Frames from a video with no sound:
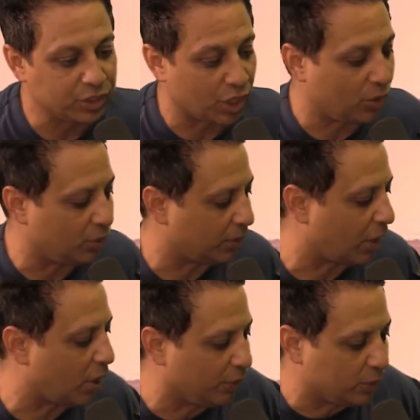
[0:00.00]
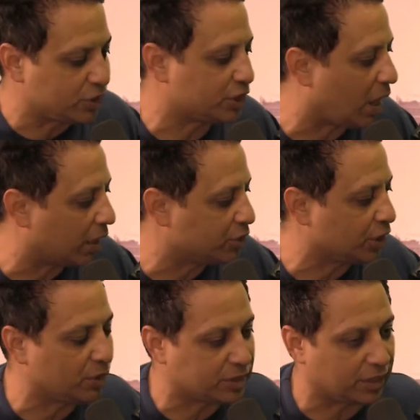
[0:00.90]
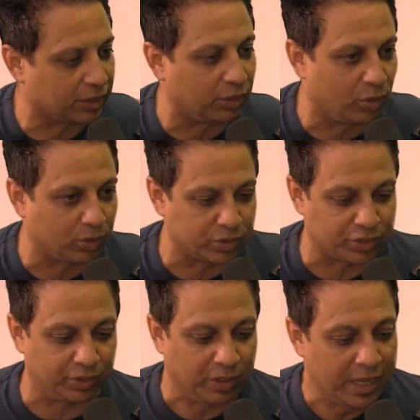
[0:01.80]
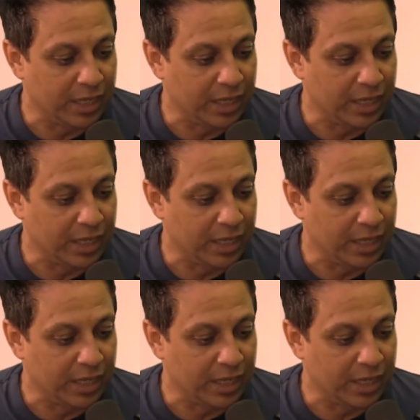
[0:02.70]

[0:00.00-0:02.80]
So all those stock jokes that the locals do.